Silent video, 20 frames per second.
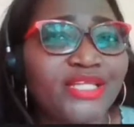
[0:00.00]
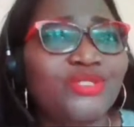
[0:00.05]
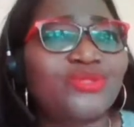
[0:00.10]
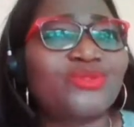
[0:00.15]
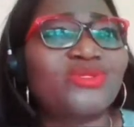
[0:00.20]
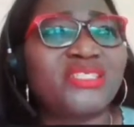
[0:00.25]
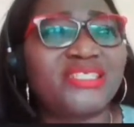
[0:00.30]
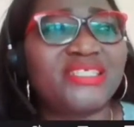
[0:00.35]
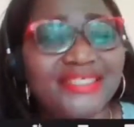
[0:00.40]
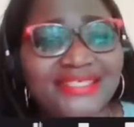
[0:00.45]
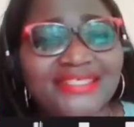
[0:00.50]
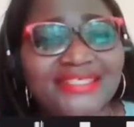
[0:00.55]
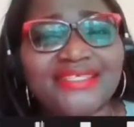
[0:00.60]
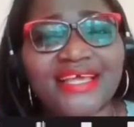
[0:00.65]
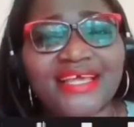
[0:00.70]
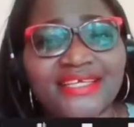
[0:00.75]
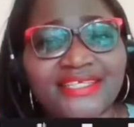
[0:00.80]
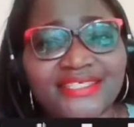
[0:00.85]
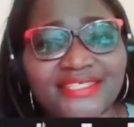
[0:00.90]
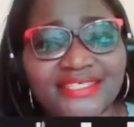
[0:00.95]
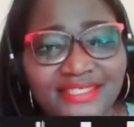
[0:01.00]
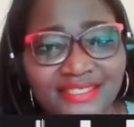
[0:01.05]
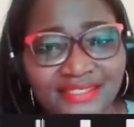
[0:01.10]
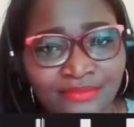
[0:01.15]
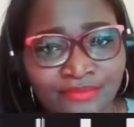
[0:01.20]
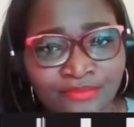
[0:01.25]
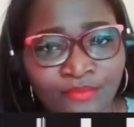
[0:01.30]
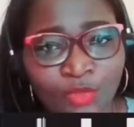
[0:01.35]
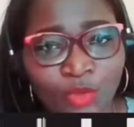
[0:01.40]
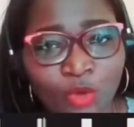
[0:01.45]
You get to
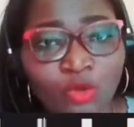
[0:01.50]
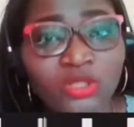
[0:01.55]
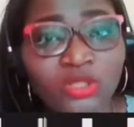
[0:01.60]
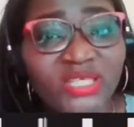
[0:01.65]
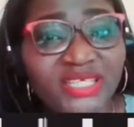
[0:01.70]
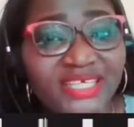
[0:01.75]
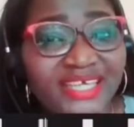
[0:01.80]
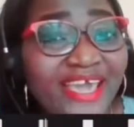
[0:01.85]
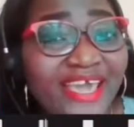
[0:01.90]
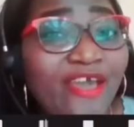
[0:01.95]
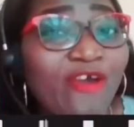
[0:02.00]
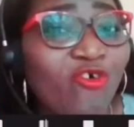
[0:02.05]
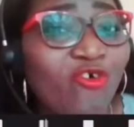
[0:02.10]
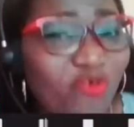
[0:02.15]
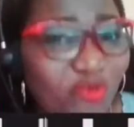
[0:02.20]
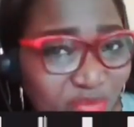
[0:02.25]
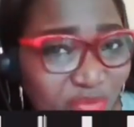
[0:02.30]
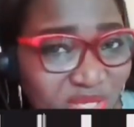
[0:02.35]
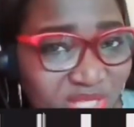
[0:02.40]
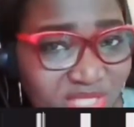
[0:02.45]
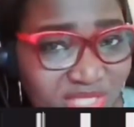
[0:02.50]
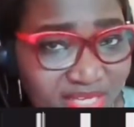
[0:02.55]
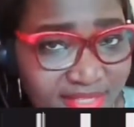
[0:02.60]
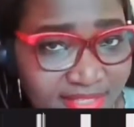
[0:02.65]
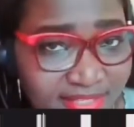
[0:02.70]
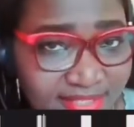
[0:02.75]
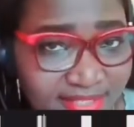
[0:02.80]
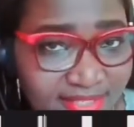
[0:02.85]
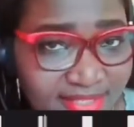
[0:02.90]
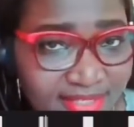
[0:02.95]
decide on the care of
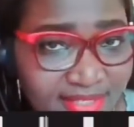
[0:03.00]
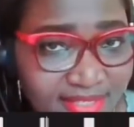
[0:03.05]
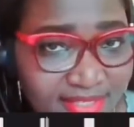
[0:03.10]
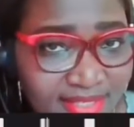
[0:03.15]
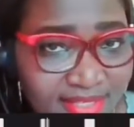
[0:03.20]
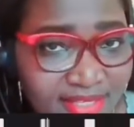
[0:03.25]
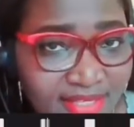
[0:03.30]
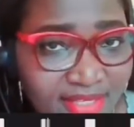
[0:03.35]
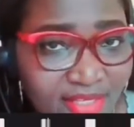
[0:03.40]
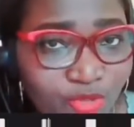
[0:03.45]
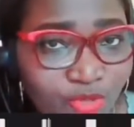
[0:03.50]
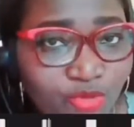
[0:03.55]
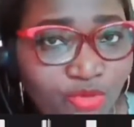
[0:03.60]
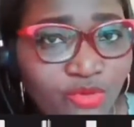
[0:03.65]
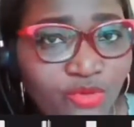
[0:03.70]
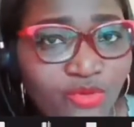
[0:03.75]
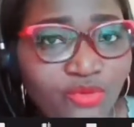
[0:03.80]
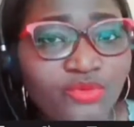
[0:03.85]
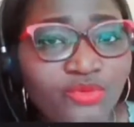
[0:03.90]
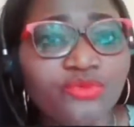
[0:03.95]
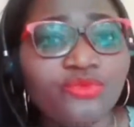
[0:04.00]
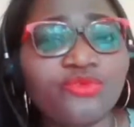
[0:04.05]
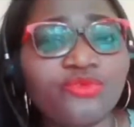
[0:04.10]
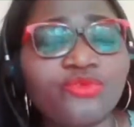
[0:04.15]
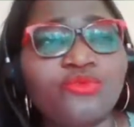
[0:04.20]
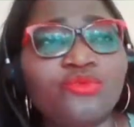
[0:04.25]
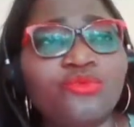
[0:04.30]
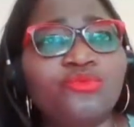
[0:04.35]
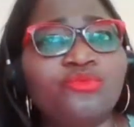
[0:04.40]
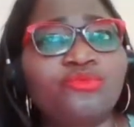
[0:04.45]
patients. You
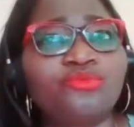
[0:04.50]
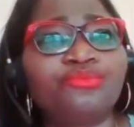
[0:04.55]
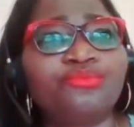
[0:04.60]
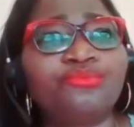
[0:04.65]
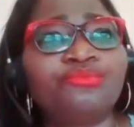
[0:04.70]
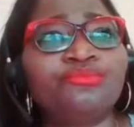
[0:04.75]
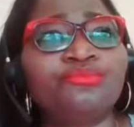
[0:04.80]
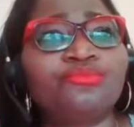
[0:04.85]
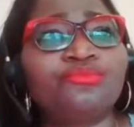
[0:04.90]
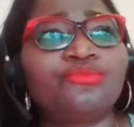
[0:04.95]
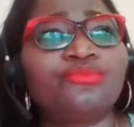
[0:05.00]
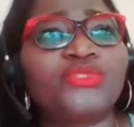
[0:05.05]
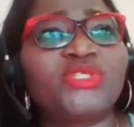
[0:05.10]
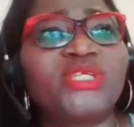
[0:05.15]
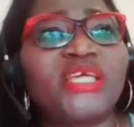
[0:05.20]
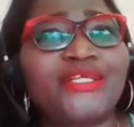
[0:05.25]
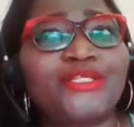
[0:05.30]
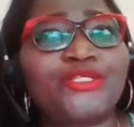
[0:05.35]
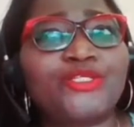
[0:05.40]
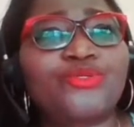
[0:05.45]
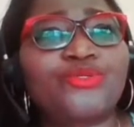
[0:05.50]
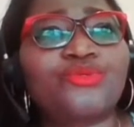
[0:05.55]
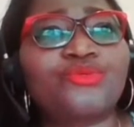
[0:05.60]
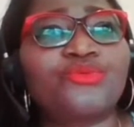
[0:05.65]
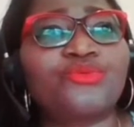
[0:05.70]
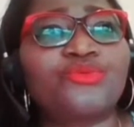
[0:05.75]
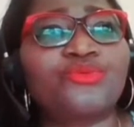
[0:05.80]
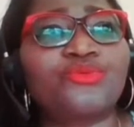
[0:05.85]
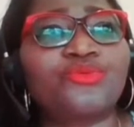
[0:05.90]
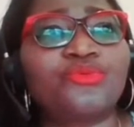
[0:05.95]
get
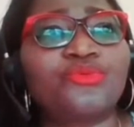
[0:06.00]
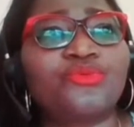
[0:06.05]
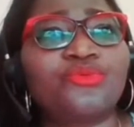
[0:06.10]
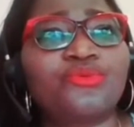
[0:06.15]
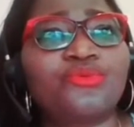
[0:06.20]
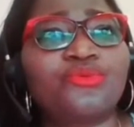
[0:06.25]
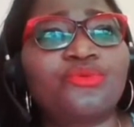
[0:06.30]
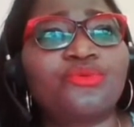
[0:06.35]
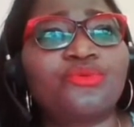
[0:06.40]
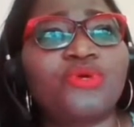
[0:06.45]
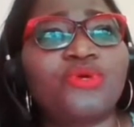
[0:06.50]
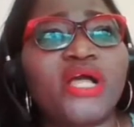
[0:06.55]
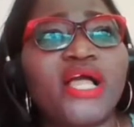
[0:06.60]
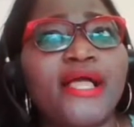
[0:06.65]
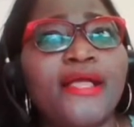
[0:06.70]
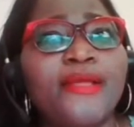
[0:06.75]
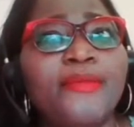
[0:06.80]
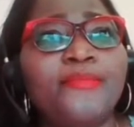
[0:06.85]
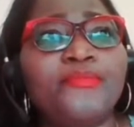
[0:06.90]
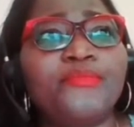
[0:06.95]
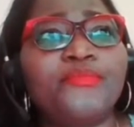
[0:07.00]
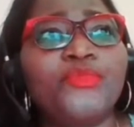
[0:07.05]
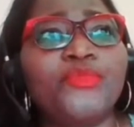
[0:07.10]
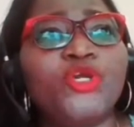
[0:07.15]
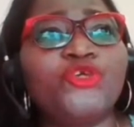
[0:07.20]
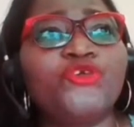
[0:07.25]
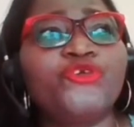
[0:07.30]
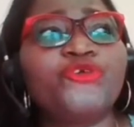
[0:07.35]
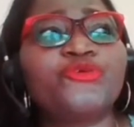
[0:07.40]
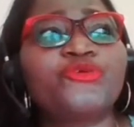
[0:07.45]
to
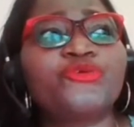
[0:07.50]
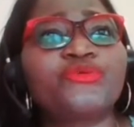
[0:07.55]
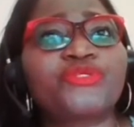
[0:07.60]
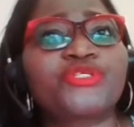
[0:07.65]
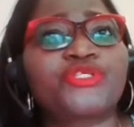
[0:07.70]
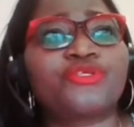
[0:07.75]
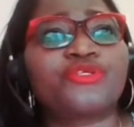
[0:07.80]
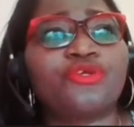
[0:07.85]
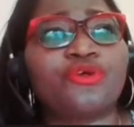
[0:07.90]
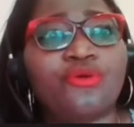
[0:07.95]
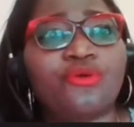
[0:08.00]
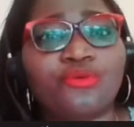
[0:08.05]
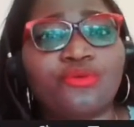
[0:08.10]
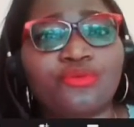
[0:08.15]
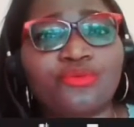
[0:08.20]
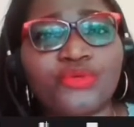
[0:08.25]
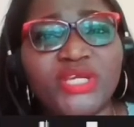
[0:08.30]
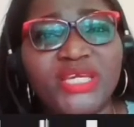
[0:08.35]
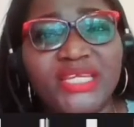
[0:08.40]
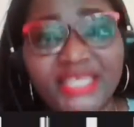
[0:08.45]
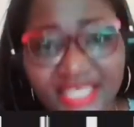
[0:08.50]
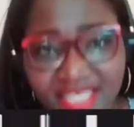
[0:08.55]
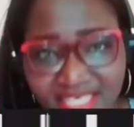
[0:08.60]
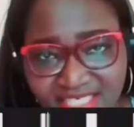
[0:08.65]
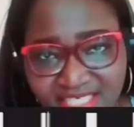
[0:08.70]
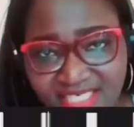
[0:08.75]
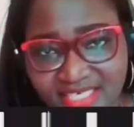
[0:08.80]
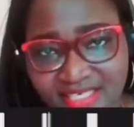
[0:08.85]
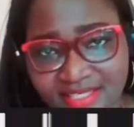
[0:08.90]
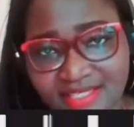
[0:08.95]
use your
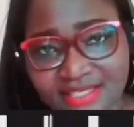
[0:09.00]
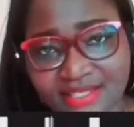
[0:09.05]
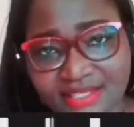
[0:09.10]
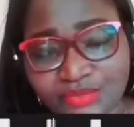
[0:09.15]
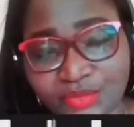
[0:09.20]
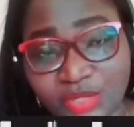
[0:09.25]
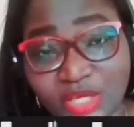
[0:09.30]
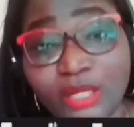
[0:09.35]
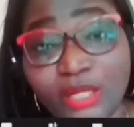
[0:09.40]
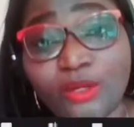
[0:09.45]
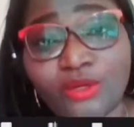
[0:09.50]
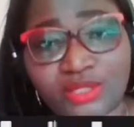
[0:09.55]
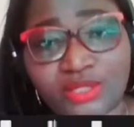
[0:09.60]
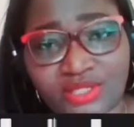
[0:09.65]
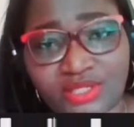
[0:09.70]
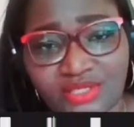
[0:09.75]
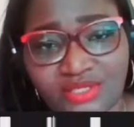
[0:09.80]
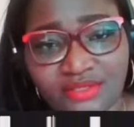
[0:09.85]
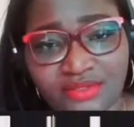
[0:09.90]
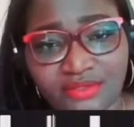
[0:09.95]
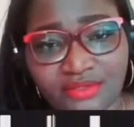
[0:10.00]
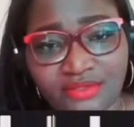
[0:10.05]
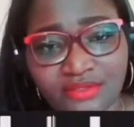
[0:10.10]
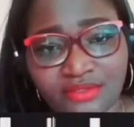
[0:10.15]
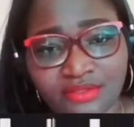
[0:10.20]
initiative a lot.